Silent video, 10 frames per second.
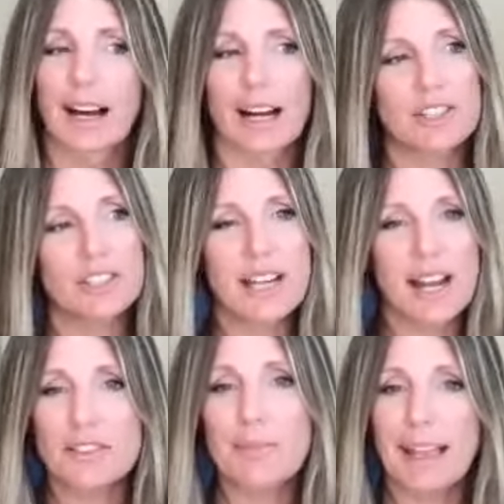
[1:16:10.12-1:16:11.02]
I just
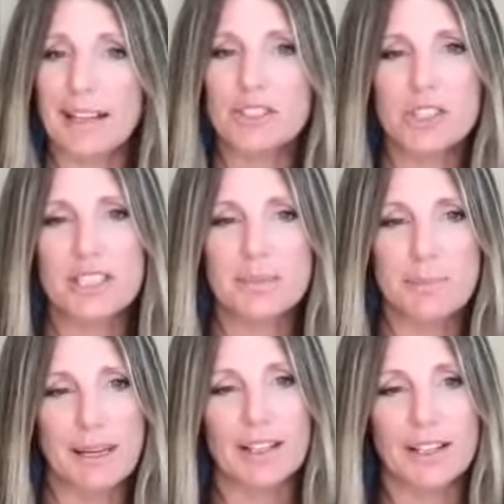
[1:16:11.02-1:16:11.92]
have to manage this
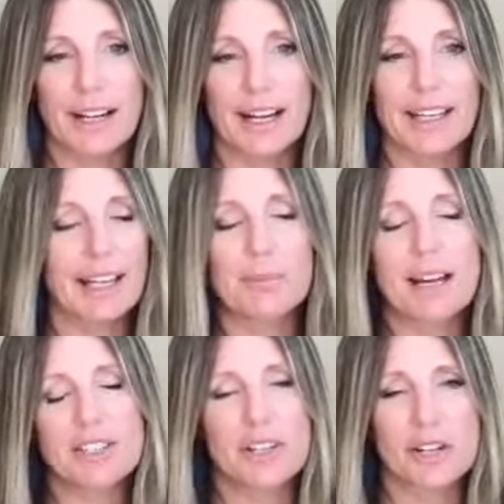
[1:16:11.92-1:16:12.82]
better. I can't
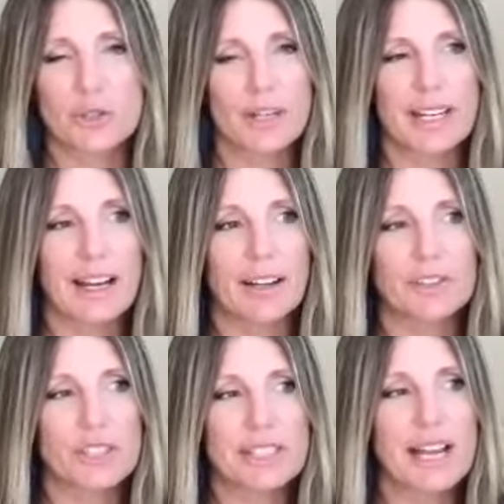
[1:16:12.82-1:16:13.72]
imagine not drinking. I'll
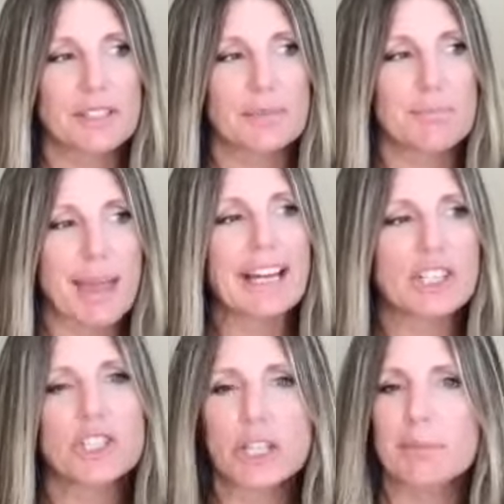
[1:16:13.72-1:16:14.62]
just have to
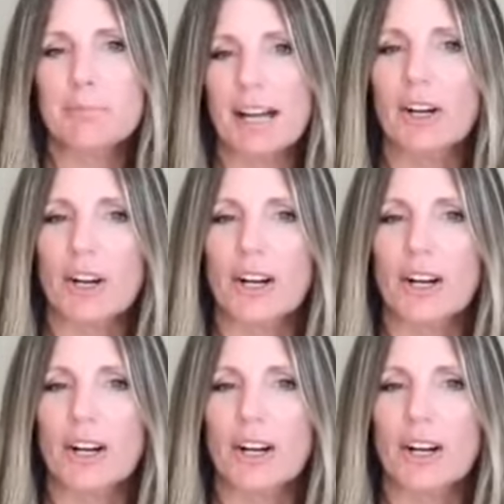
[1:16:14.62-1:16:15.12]
manage it better.